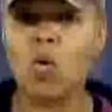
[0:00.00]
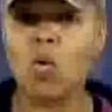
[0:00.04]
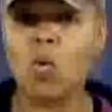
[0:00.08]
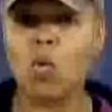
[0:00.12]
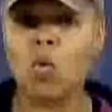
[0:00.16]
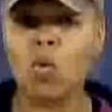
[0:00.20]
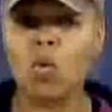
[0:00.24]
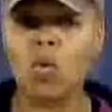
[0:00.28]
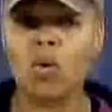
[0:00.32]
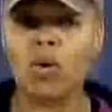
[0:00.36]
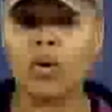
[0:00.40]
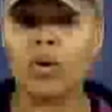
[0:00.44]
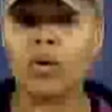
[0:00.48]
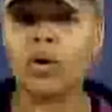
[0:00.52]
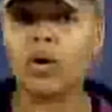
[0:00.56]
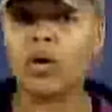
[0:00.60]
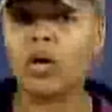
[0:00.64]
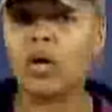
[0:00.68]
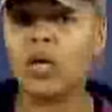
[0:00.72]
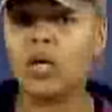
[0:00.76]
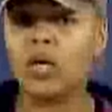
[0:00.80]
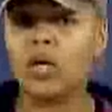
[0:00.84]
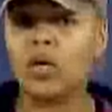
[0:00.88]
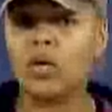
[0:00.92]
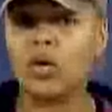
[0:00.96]
or,
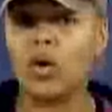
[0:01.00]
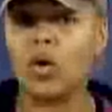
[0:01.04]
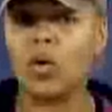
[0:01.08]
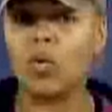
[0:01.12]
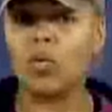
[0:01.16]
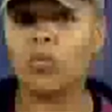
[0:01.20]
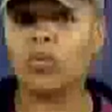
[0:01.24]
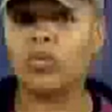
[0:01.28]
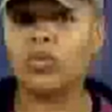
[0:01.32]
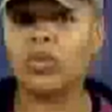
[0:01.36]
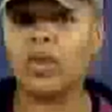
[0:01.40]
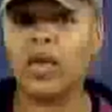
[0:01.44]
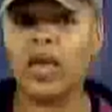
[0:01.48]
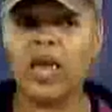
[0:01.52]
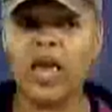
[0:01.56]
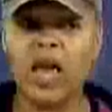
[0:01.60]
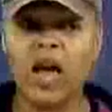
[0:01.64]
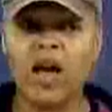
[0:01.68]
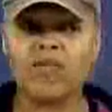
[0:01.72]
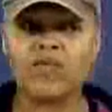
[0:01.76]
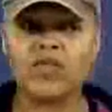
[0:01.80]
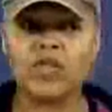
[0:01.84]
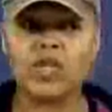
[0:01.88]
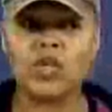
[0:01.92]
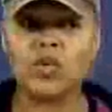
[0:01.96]
they
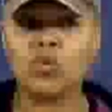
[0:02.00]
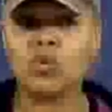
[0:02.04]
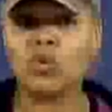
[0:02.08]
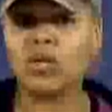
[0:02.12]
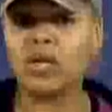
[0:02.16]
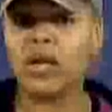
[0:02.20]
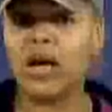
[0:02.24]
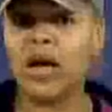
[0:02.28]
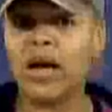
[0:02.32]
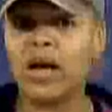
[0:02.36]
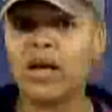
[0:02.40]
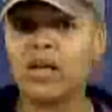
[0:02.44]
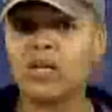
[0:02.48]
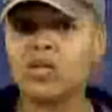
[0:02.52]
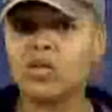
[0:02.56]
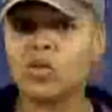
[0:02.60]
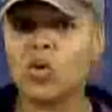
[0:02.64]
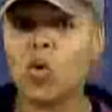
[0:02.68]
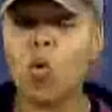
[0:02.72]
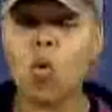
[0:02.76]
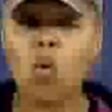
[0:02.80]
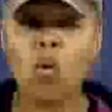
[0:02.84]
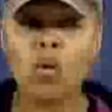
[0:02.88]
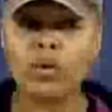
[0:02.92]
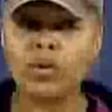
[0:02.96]
have to utilize
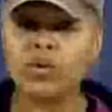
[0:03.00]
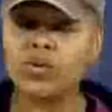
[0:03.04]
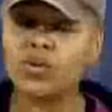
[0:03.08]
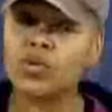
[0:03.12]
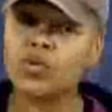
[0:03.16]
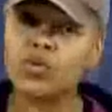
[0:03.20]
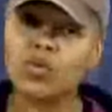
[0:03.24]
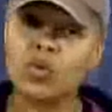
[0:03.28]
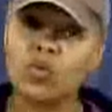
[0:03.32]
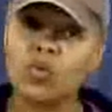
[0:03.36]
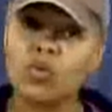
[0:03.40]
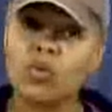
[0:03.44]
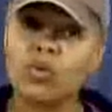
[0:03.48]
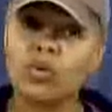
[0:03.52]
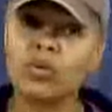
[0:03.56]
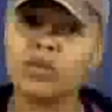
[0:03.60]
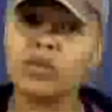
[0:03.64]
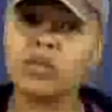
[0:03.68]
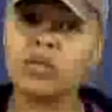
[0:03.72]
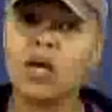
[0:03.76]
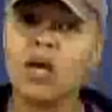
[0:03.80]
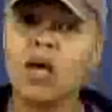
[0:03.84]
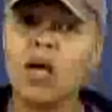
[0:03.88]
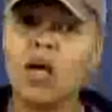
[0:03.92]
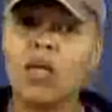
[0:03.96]
corner
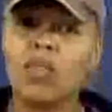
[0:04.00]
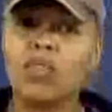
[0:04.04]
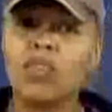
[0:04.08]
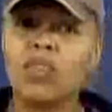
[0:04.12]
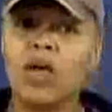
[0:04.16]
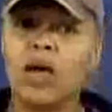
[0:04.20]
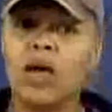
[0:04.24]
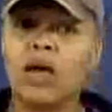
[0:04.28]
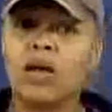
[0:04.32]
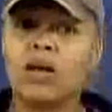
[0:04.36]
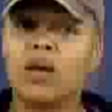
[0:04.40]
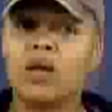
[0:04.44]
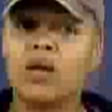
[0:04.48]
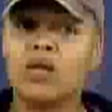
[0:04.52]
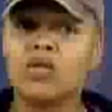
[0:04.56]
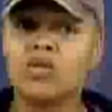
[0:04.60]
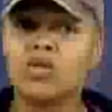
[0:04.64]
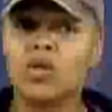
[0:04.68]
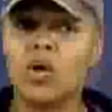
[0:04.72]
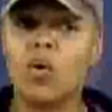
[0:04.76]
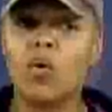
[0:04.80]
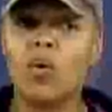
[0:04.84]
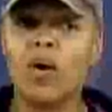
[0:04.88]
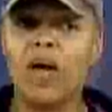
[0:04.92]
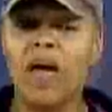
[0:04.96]
stores that
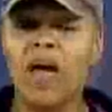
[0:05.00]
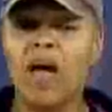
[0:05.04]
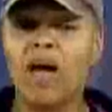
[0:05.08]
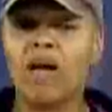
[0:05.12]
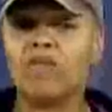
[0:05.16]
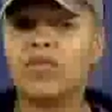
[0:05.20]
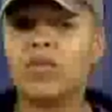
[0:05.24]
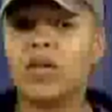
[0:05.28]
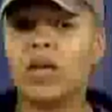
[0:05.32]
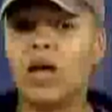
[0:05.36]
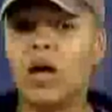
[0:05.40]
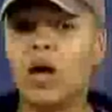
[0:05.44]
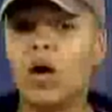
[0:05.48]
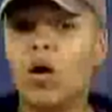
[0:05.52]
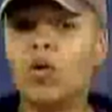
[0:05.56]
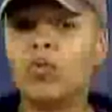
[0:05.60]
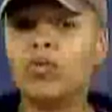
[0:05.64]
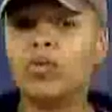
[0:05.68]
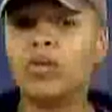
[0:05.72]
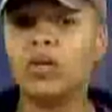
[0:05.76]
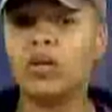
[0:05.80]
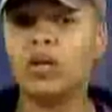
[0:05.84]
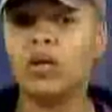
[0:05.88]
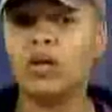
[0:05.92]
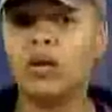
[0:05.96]
don't have the
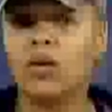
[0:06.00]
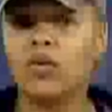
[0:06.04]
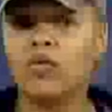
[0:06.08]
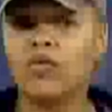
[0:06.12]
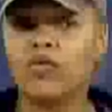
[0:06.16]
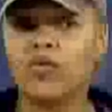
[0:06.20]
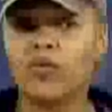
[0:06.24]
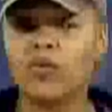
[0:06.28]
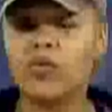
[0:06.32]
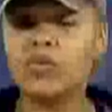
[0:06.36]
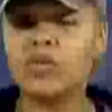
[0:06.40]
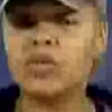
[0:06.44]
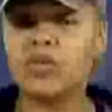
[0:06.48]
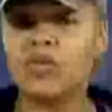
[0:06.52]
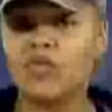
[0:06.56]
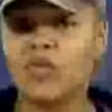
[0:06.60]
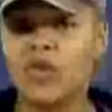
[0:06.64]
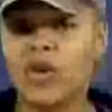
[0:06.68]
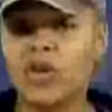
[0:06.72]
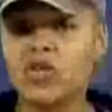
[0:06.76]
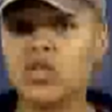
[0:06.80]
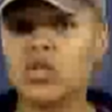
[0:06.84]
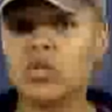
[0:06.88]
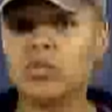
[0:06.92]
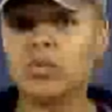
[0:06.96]
healthy fruits and
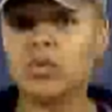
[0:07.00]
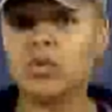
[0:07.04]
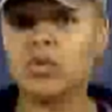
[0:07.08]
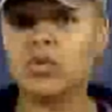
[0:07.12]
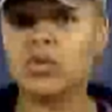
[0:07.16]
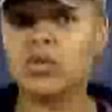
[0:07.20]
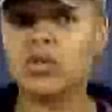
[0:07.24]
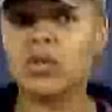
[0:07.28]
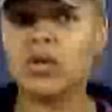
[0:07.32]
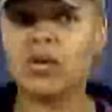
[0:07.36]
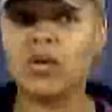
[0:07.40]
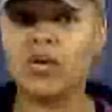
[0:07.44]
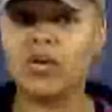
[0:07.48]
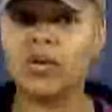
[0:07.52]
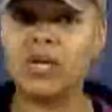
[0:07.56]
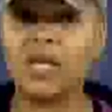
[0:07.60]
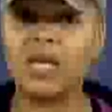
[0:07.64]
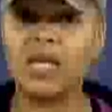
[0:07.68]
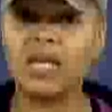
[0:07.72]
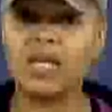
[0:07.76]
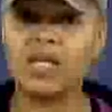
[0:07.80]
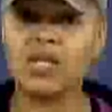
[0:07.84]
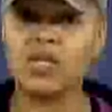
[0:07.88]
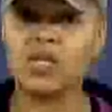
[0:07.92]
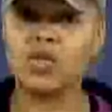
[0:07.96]
vegetables that are
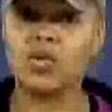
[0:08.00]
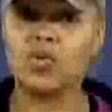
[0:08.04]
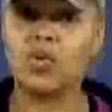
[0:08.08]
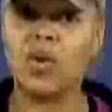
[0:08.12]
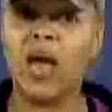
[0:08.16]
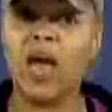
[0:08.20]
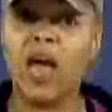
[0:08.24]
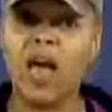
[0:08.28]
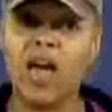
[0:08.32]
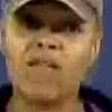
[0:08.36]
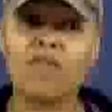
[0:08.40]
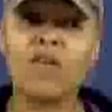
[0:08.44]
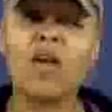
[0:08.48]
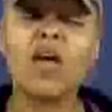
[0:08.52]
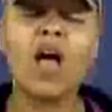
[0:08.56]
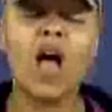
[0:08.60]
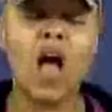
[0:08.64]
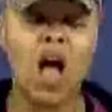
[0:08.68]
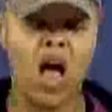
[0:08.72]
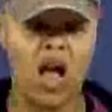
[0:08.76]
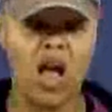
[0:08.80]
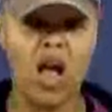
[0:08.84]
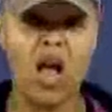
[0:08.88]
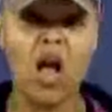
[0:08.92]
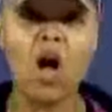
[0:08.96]
needed to have
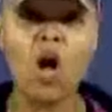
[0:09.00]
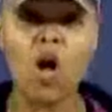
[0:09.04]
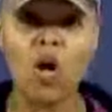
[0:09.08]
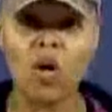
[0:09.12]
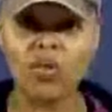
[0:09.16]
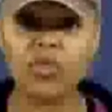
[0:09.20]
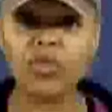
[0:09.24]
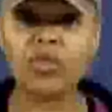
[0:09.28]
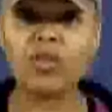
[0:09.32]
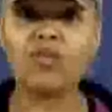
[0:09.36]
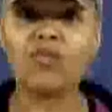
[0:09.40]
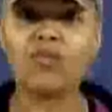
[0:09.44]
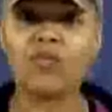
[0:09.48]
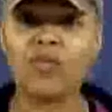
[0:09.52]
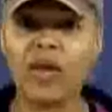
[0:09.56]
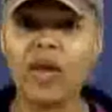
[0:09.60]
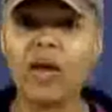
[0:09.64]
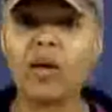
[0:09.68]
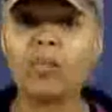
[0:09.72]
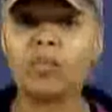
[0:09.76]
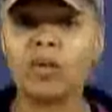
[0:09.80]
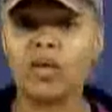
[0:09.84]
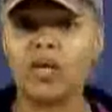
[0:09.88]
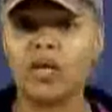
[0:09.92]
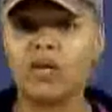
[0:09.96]
a healthy
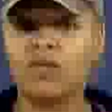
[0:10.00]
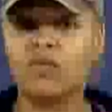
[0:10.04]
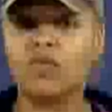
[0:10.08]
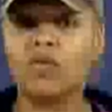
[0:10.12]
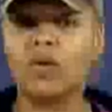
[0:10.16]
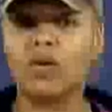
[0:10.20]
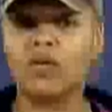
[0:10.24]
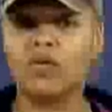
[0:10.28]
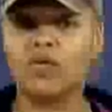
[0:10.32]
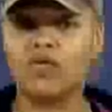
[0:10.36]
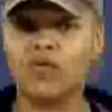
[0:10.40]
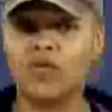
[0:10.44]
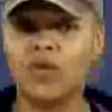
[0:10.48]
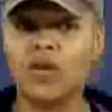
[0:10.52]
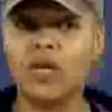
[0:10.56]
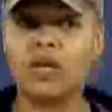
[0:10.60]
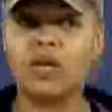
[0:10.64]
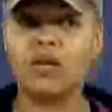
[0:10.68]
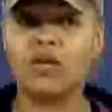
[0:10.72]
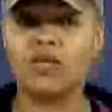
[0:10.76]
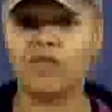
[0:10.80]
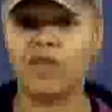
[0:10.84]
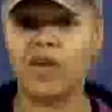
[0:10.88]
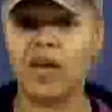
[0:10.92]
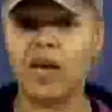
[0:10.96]
family and
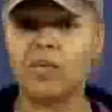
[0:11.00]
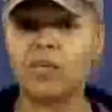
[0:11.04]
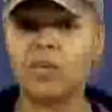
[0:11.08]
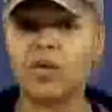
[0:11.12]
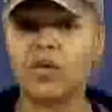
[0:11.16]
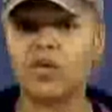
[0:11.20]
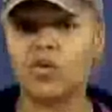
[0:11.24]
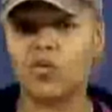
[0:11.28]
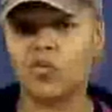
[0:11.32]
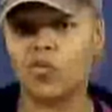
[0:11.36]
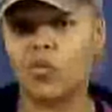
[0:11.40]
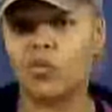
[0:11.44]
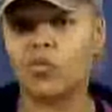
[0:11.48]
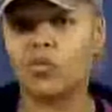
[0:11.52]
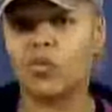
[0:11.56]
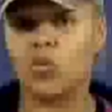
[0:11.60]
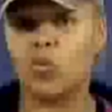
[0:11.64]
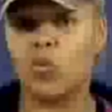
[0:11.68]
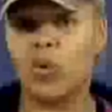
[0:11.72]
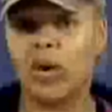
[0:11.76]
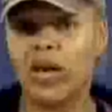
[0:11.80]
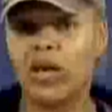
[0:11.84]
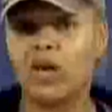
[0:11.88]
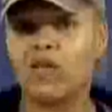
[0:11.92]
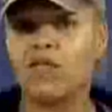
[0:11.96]
feed a family the
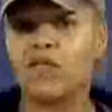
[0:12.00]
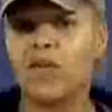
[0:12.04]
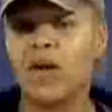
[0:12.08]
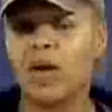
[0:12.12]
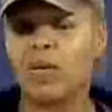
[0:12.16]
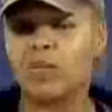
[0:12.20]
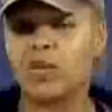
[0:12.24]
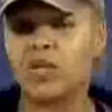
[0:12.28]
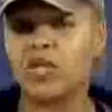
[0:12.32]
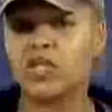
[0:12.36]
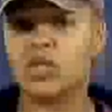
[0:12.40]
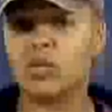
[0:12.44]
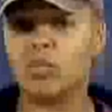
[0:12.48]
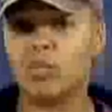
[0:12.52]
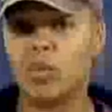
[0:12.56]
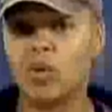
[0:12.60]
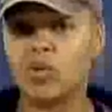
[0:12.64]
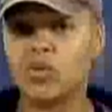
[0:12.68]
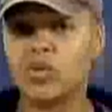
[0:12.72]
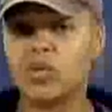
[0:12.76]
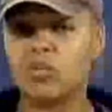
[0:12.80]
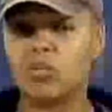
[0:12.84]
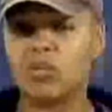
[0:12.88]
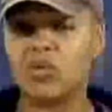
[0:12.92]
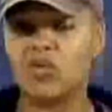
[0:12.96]
way a family is
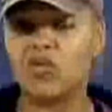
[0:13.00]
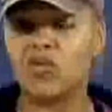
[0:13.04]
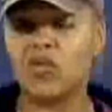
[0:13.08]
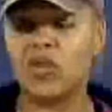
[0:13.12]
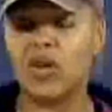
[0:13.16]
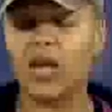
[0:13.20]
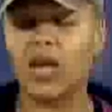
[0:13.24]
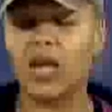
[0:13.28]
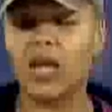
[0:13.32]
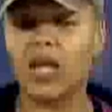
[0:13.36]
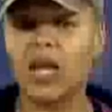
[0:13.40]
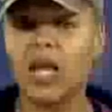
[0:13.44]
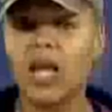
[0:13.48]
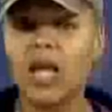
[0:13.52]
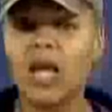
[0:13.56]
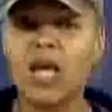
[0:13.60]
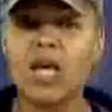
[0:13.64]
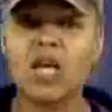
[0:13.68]
supposed to be fed.